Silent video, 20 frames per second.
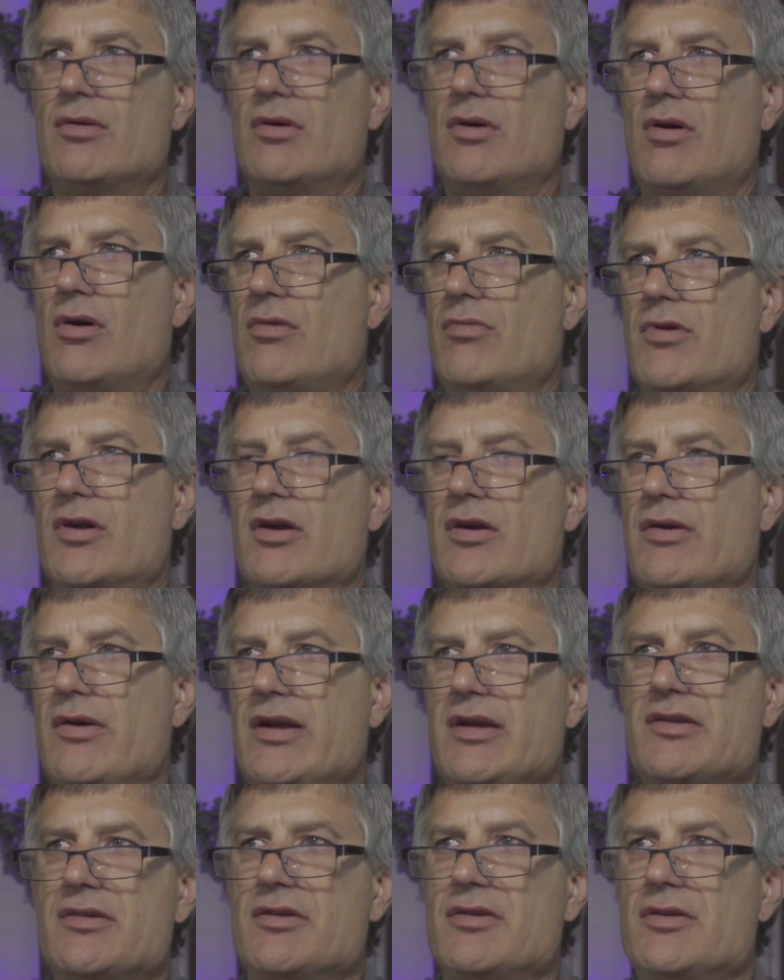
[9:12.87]
all we're
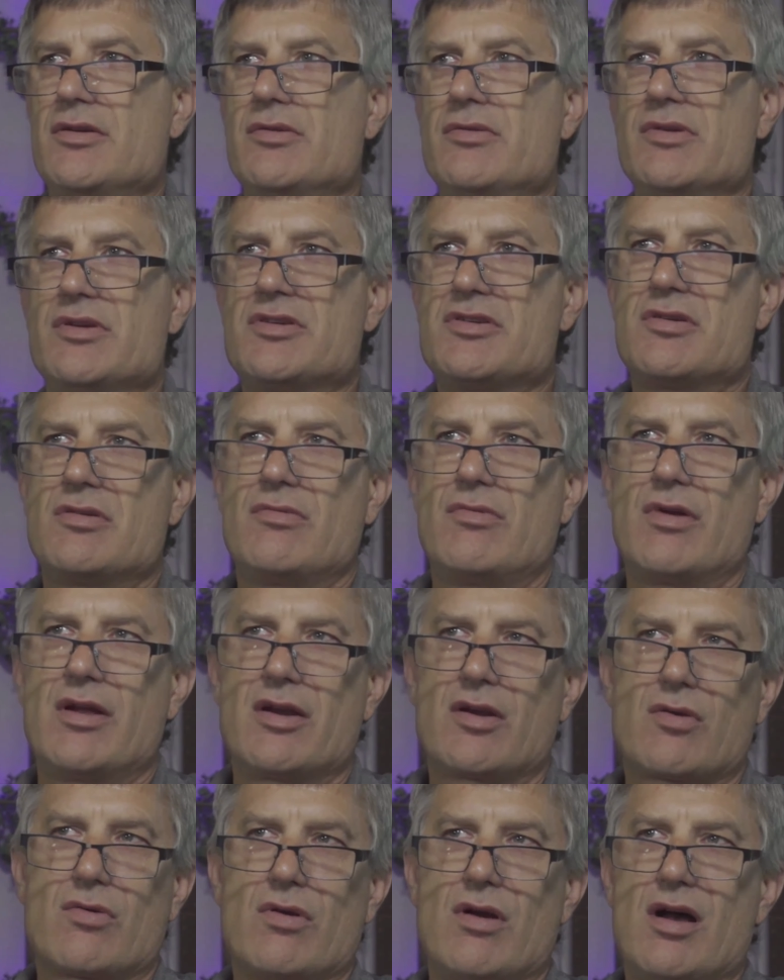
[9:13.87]
going to do is
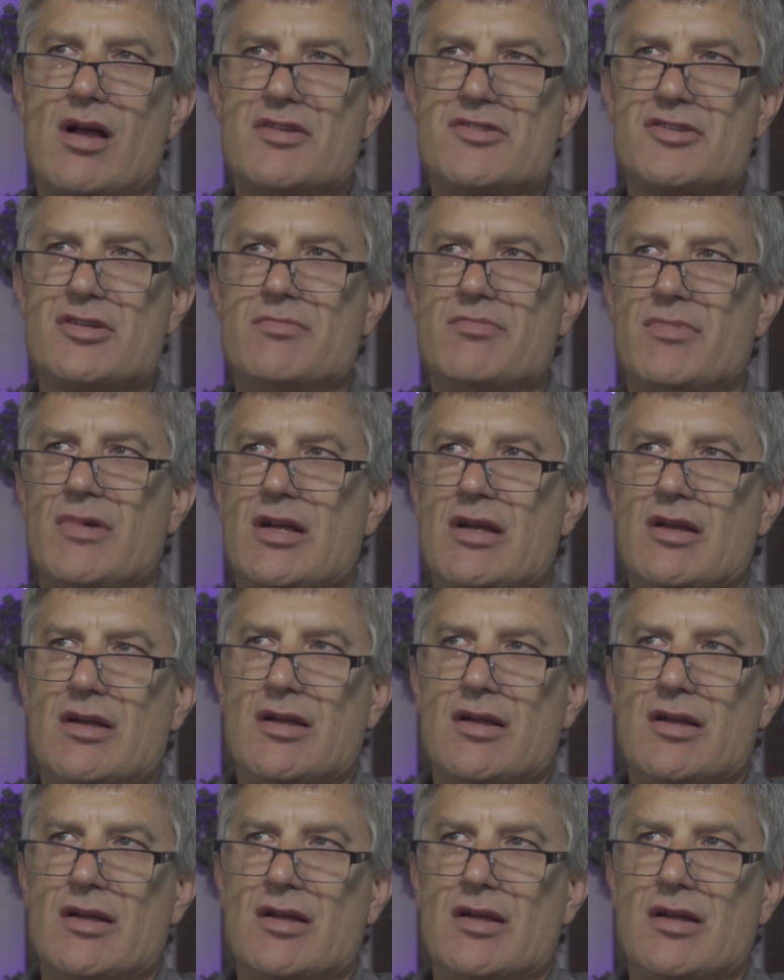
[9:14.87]
run across them,